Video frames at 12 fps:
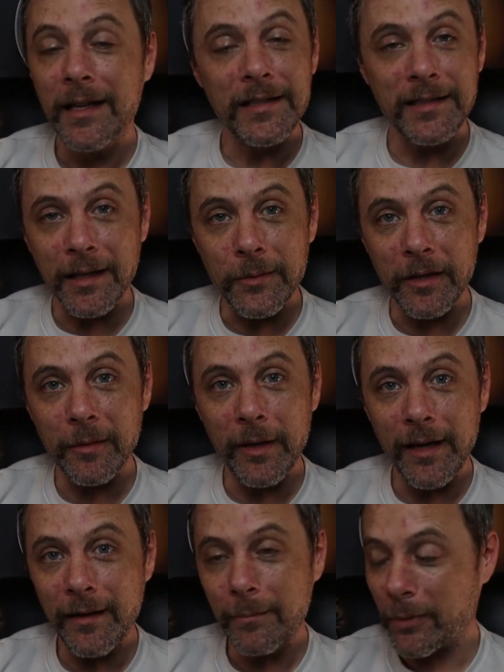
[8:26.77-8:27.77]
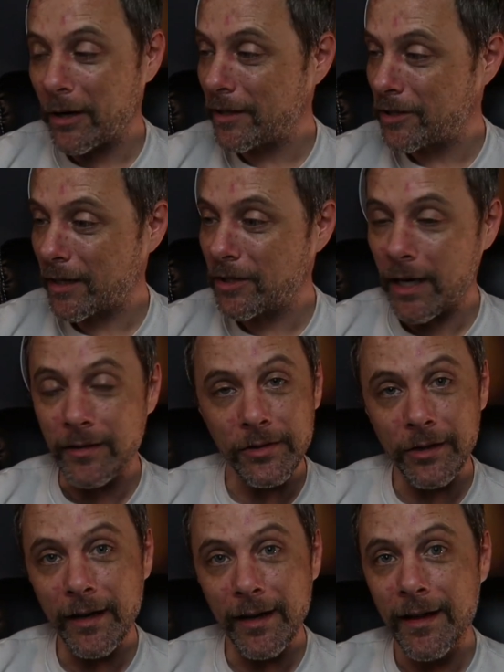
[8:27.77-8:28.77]
stick with me, Project
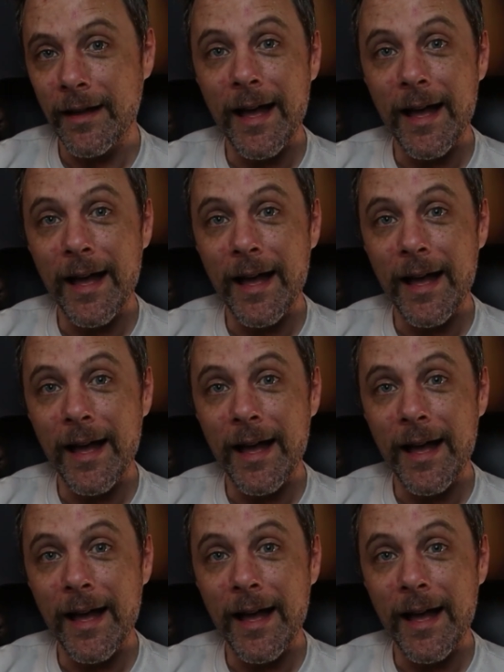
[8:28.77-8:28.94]
Gentry.